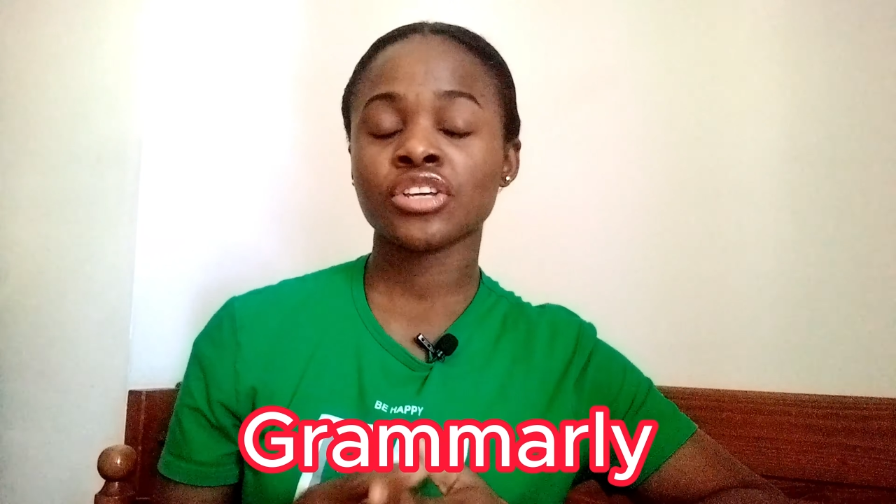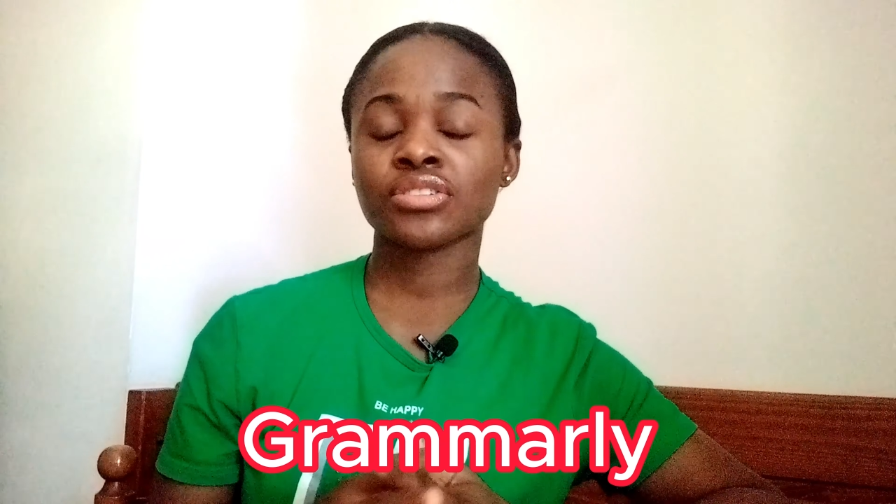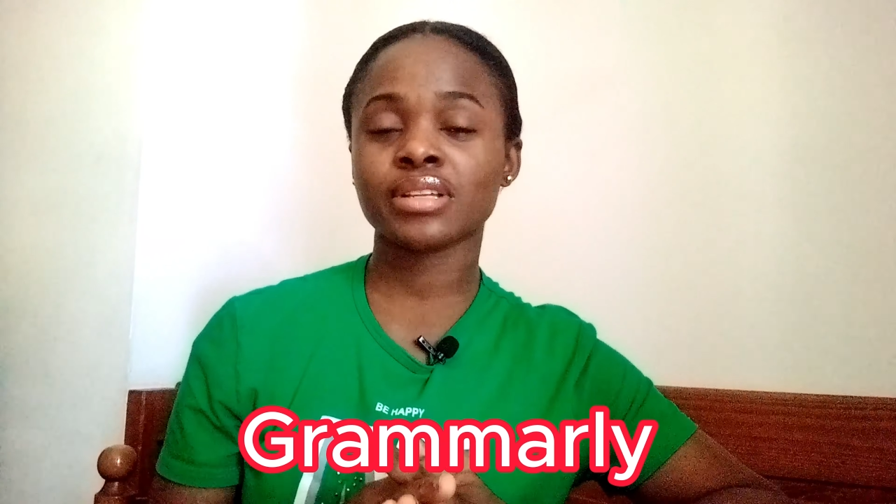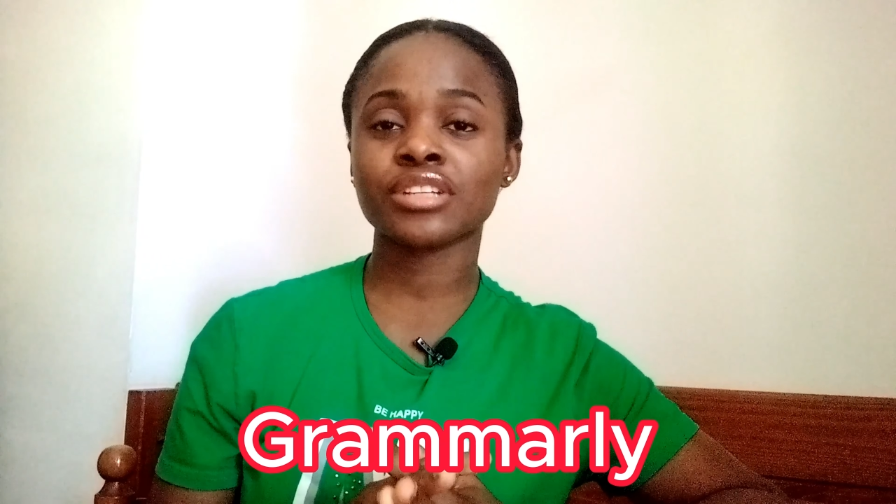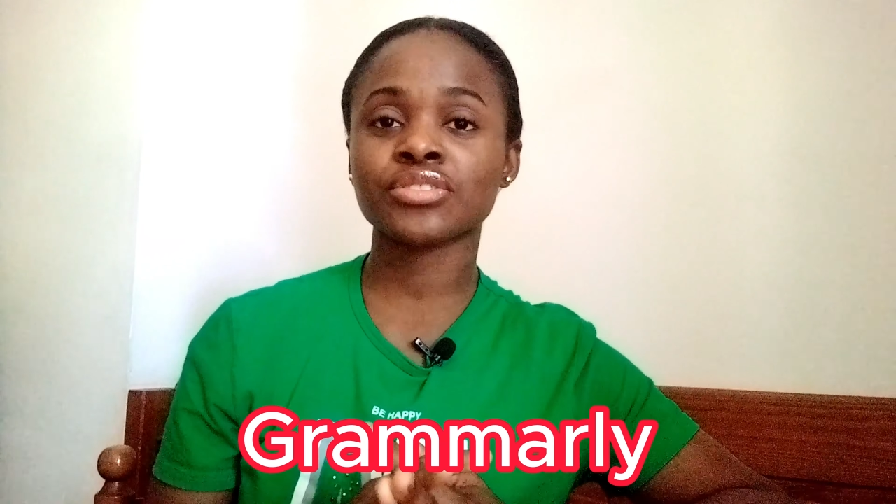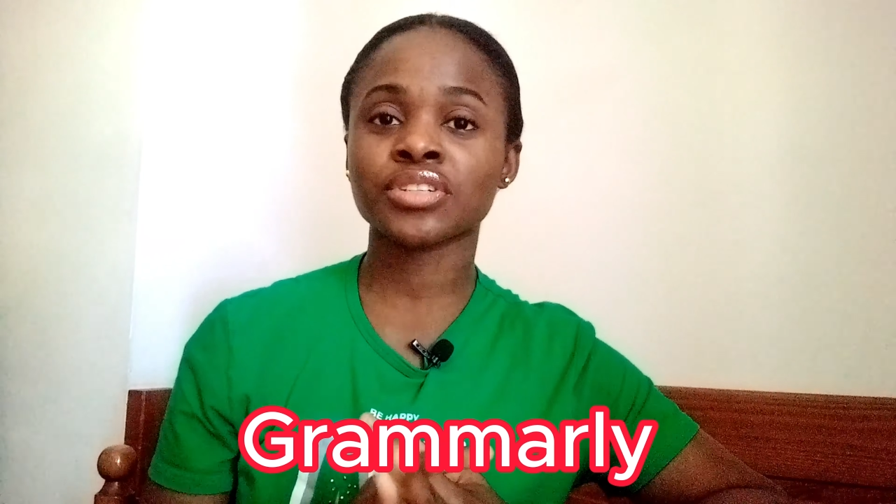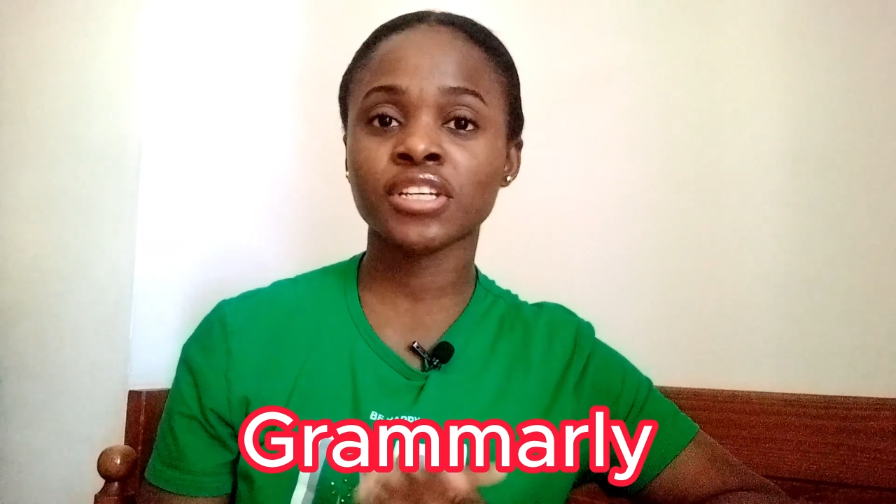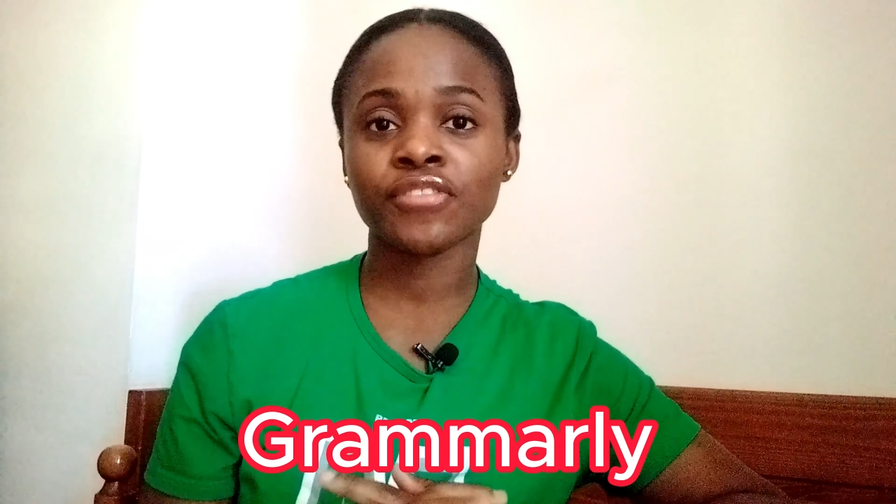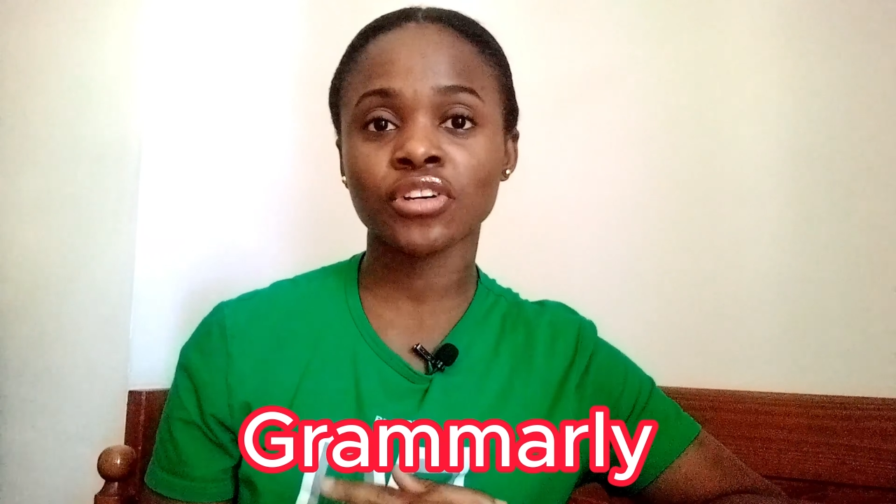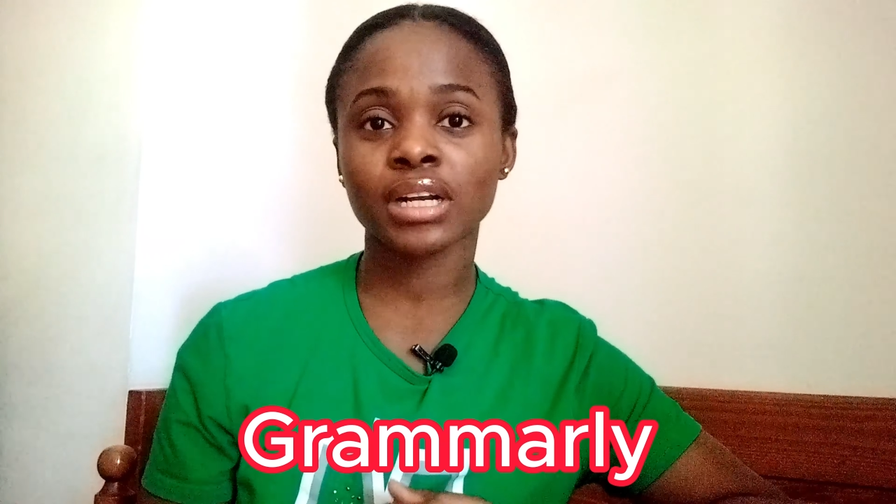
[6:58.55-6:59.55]
so that you
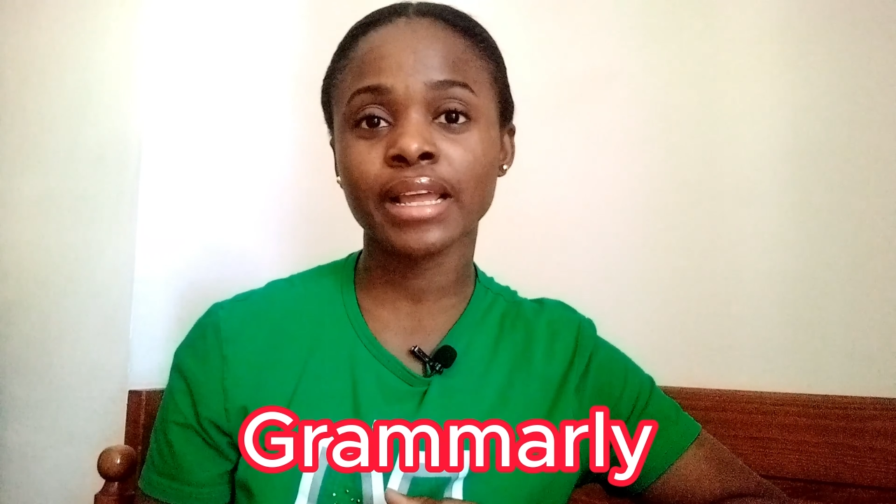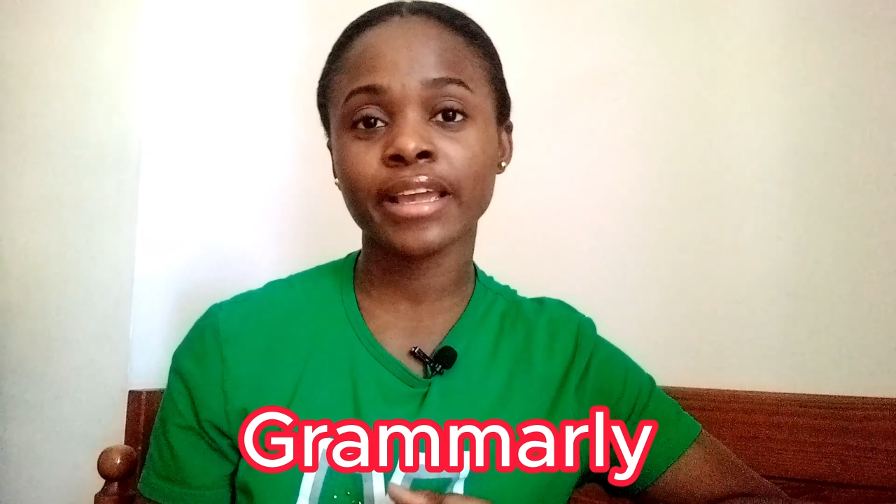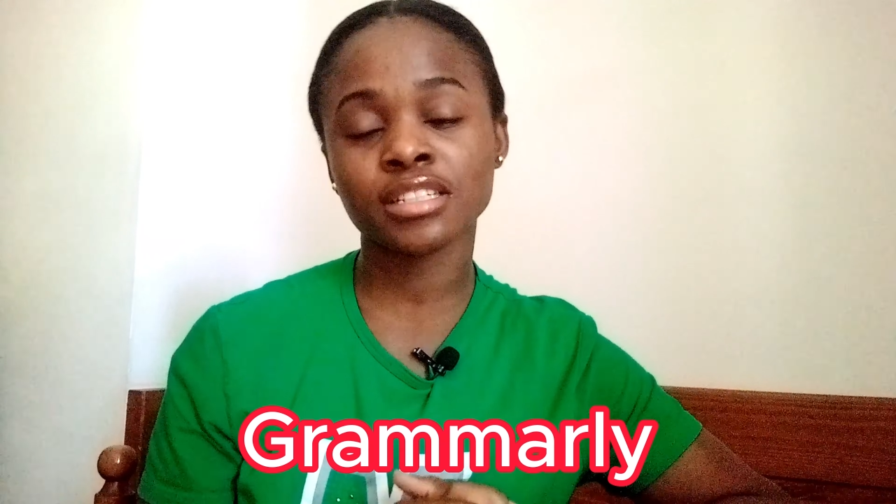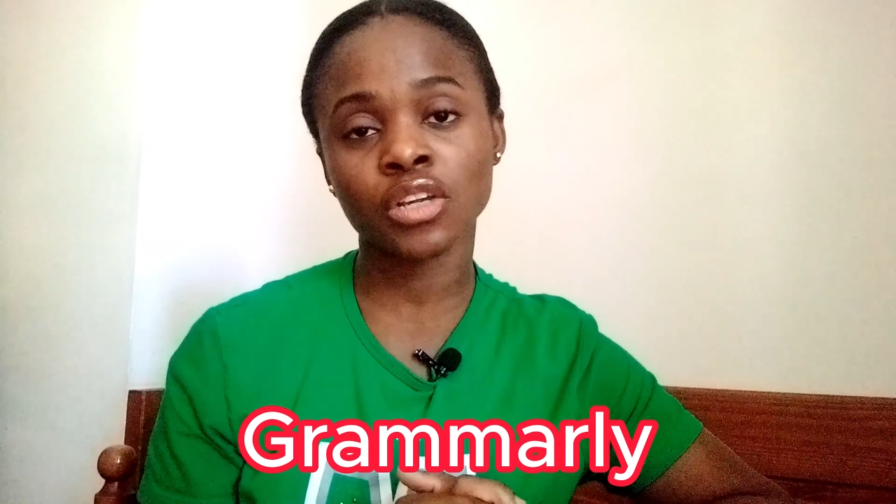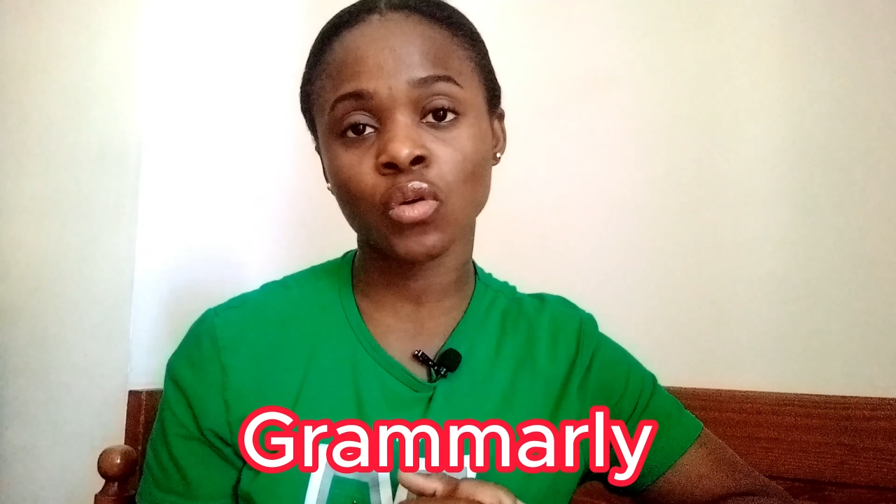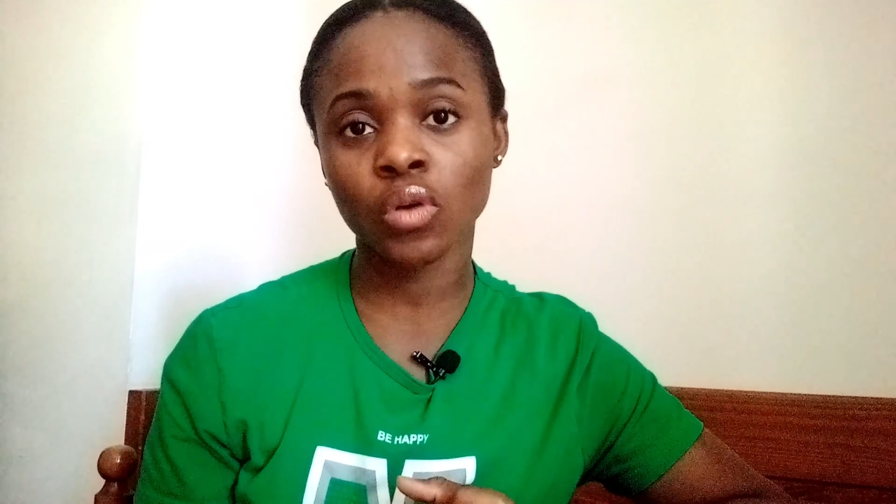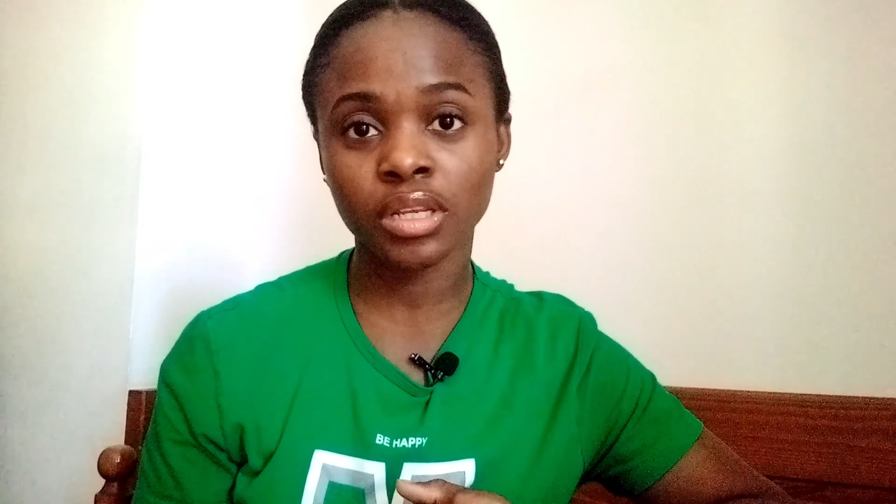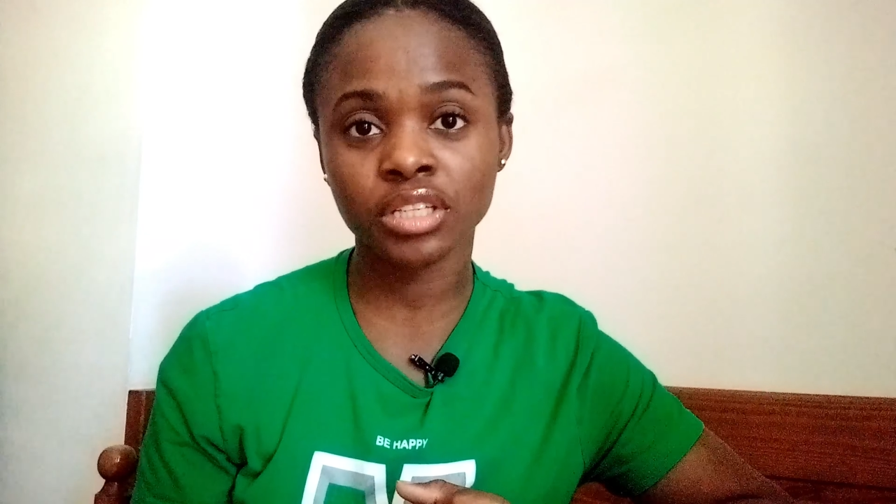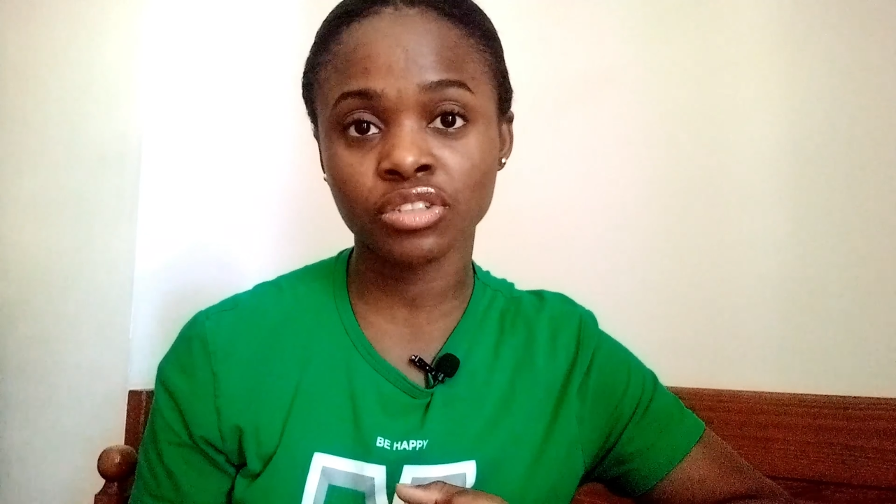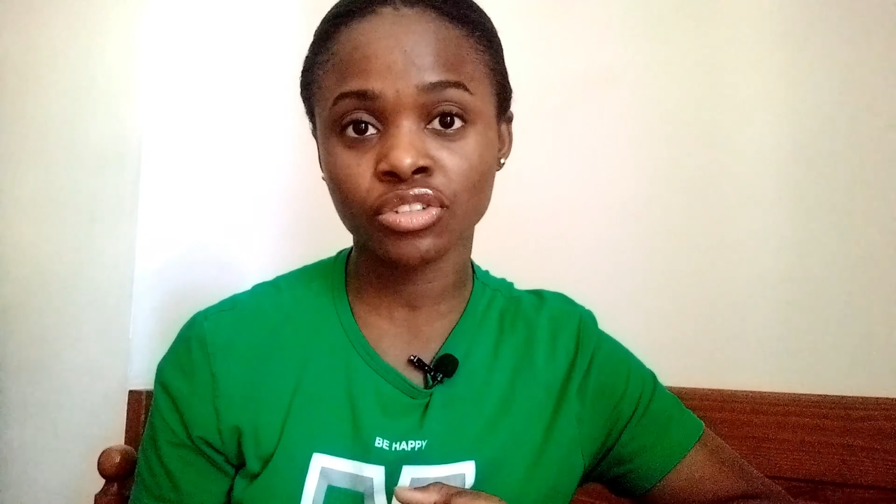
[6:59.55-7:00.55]
give your clients a
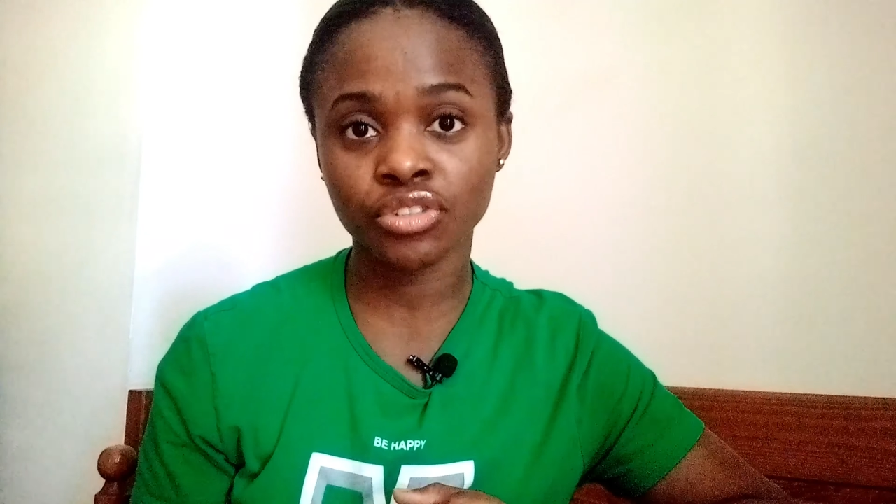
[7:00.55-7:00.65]
quality